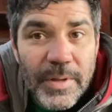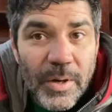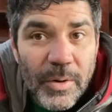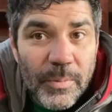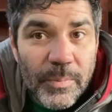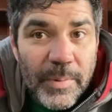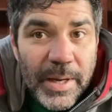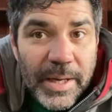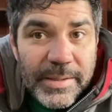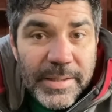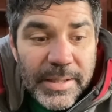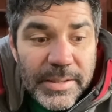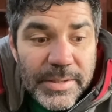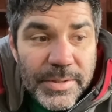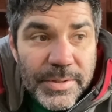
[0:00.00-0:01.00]
know,
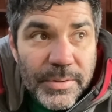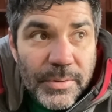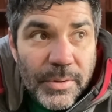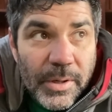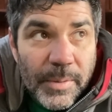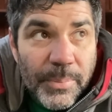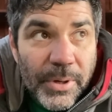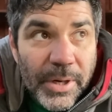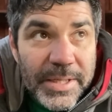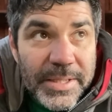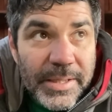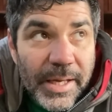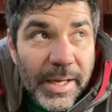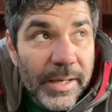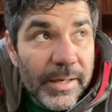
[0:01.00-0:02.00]
antiques are
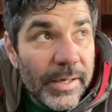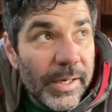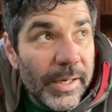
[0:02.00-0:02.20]
priced at